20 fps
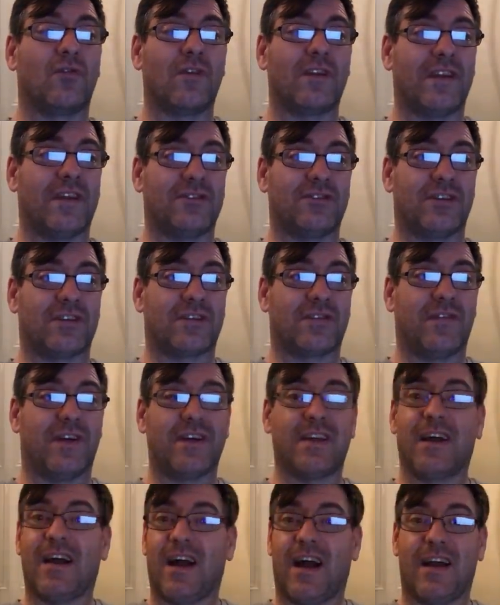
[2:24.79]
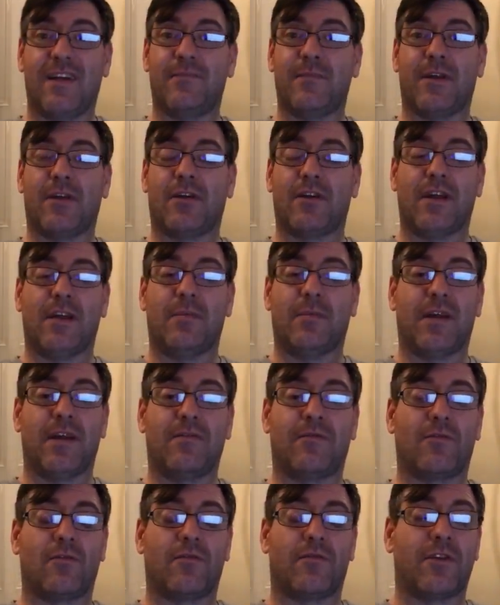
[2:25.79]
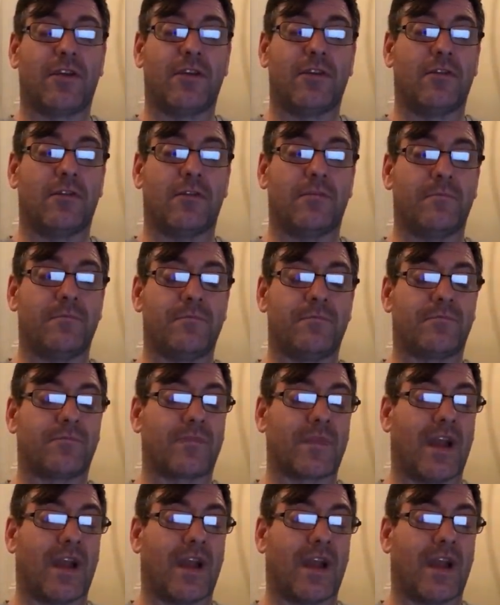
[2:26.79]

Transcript: totally unjustified. I haven't been on eBay for over a year.